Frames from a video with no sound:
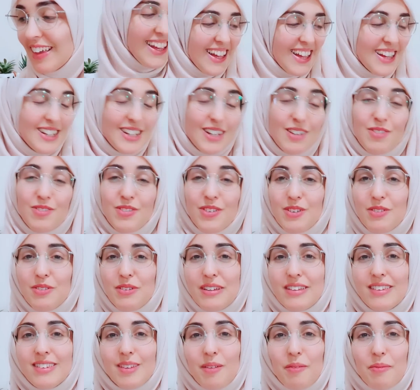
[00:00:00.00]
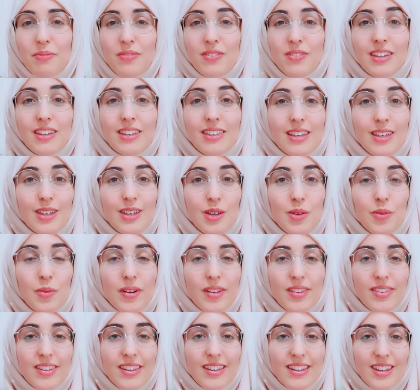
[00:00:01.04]
And if there is something that you
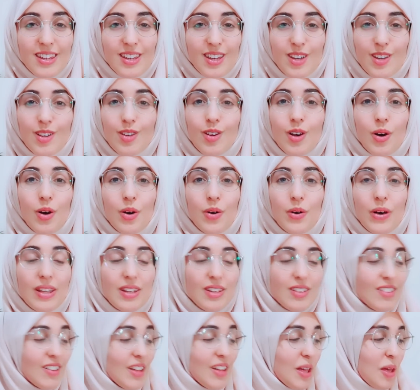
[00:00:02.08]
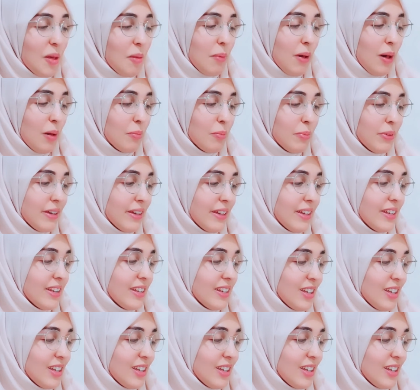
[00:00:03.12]
want, then you can go and pop in,